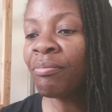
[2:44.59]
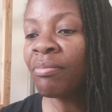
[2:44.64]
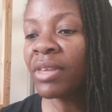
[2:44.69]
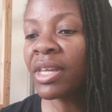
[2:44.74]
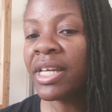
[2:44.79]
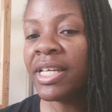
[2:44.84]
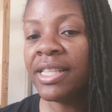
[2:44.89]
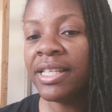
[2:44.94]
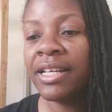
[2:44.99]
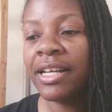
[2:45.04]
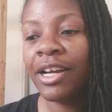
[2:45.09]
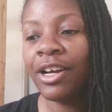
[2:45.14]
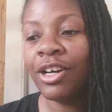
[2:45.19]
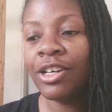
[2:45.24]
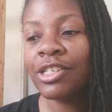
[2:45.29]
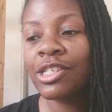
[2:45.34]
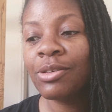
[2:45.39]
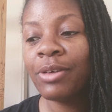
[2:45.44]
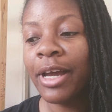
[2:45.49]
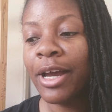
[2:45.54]
And then I
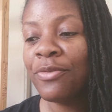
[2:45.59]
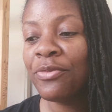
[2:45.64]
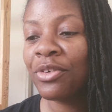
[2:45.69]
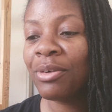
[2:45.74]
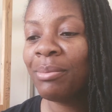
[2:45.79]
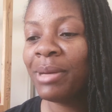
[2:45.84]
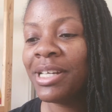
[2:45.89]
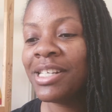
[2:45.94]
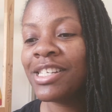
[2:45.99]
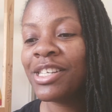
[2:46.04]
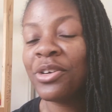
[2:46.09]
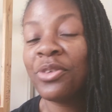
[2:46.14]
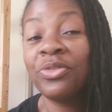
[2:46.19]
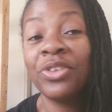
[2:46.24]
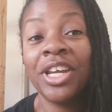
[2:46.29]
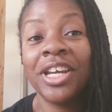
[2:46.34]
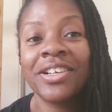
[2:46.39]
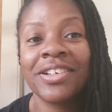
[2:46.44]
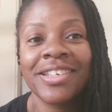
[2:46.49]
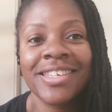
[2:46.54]
also have for my self
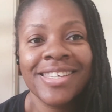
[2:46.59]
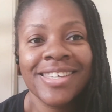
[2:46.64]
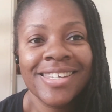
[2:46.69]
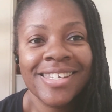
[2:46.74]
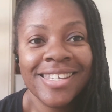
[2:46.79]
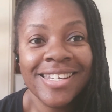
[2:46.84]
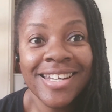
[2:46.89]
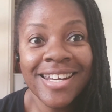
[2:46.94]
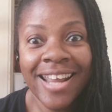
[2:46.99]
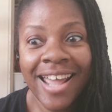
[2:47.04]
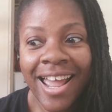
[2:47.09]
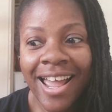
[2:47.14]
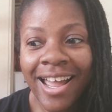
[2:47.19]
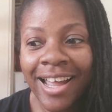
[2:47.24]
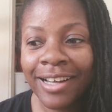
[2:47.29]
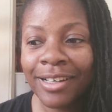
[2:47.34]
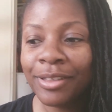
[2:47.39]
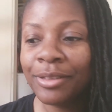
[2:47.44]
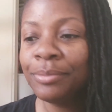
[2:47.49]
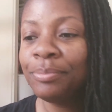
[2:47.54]
care
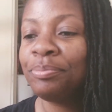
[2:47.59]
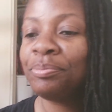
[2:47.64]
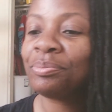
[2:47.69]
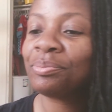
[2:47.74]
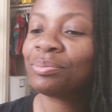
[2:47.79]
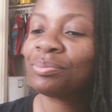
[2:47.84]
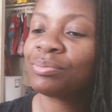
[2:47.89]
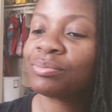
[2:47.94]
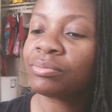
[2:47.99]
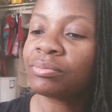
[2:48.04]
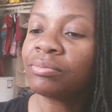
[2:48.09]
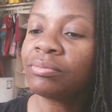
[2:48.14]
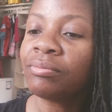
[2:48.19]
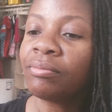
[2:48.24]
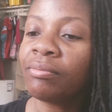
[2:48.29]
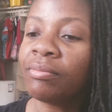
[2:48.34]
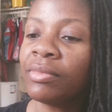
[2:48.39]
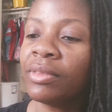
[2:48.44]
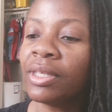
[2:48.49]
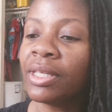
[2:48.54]
snack
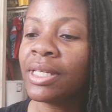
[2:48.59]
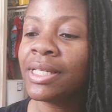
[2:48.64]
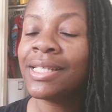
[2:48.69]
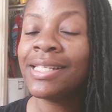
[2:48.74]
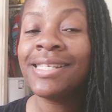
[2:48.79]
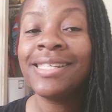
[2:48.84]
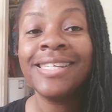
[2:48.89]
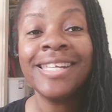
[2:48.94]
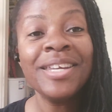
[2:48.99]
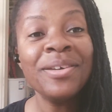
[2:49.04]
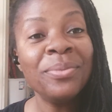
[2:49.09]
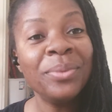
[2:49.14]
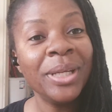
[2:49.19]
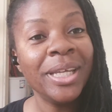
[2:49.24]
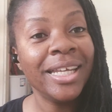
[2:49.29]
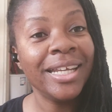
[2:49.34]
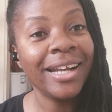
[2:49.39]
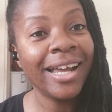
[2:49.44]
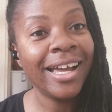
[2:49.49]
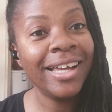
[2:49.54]

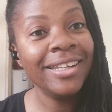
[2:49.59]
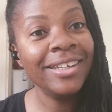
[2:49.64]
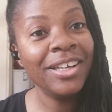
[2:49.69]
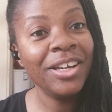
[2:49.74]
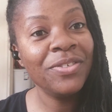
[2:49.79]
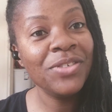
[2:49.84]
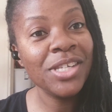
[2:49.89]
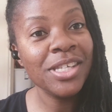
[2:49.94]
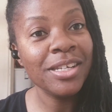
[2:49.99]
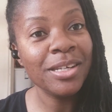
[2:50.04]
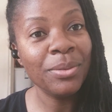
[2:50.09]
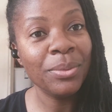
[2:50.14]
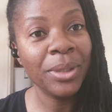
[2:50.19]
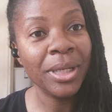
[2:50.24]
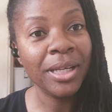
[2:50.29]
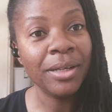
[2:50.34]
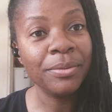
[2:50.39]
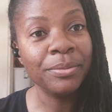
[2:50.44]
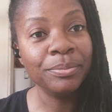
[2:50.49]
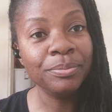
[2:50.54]
seaweed. I love
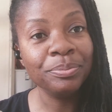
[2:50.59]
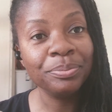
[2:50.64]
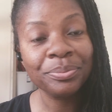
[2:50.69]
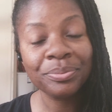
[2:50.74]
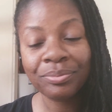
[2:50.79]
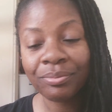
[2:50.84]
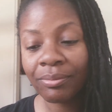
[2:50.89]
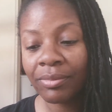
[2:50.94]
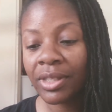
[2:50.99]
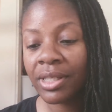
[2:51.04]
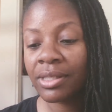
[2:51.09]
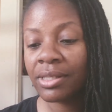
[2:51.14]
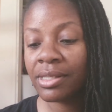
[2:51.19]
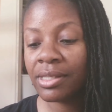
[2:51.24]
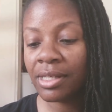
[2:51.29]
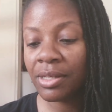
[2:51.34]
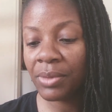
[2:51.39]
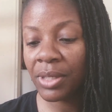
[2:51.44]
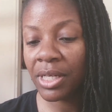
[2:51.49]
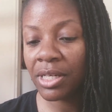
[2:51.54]
seaweed.
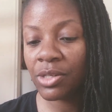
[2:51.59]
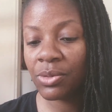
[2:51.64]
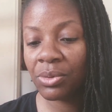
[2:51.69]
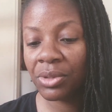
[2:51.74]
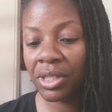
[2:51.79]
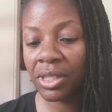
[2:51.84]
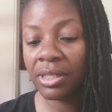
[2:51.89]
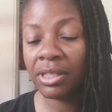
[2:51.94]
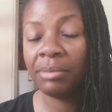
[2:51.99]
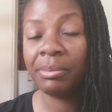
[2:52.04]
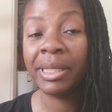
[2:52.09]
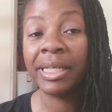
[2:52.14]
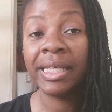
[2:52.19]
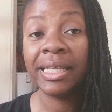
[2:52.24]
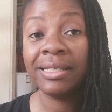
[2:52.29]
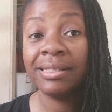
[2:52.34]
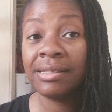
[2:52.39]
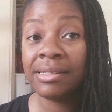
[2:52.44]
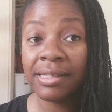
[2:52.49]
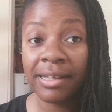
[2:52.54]
Seaweed is really good. My
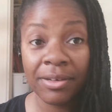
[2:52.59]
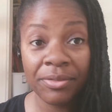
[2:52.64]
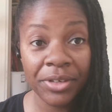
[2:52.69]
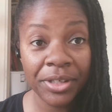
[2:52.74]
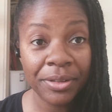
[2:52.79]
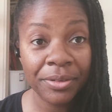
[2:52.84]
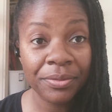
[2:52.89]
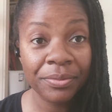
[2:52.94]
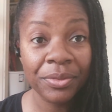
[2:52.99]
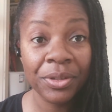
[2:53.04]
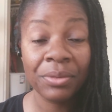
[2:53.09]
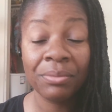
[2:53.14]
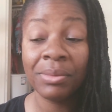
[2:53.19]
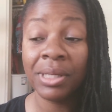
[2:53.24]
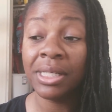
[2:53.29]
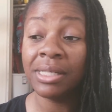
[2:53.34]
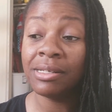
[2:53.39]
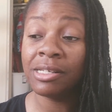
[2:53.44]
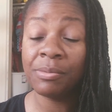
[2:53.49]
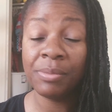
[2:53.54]
kids love it. My
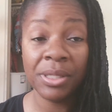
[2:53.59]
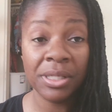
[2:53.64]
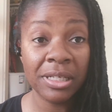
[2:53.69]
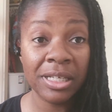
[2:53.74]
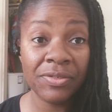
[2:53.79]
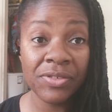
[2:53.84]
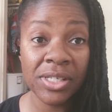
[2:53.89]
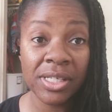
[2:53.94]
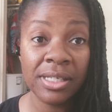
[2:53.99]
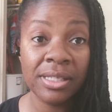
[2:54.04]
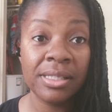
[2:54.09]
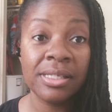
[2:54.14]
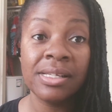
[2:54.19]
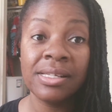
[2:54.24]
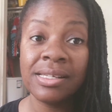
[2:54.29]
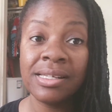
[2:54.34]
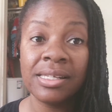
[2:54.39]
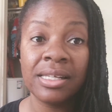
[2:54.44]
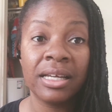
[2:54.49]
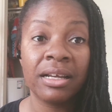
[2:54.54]
husband loves it. This
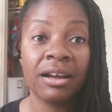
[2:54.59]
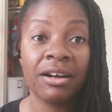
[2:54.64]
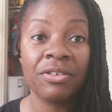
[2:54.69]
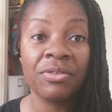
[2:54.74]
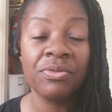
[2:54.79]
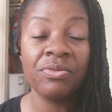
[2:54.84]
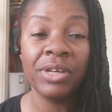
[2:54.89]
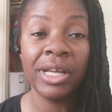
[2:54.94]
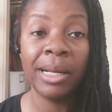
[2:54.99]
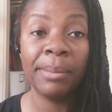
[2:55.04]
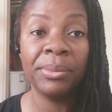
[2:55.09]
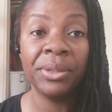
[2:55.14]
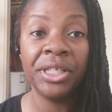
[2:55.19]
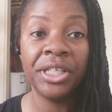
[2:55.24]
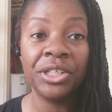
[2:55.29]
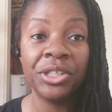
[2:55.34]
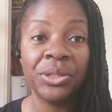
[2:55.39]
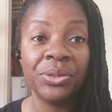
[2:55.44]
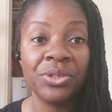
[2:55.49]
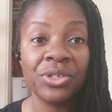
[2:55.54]
is like our family
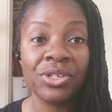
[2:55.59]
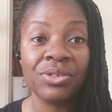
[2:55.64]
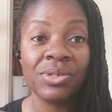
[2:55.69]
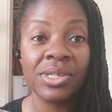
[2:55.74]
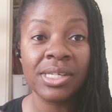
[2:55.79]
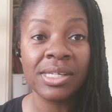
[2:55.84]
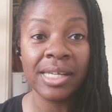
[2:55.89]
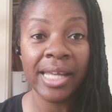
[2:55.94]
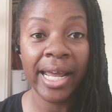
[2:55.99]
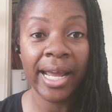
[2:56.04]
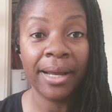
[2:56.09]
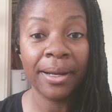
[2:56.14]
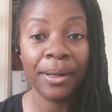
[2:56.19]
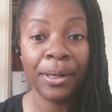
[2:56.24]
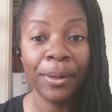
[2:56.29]
go to snack.